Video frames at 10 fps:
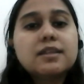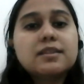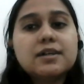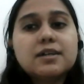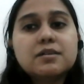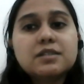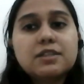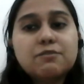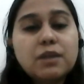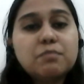the
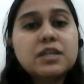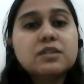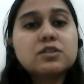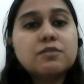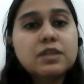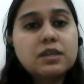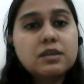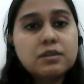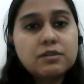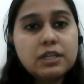development of
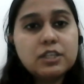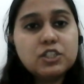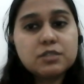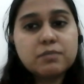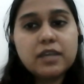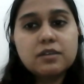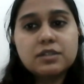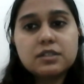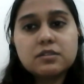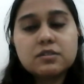the religious minorities.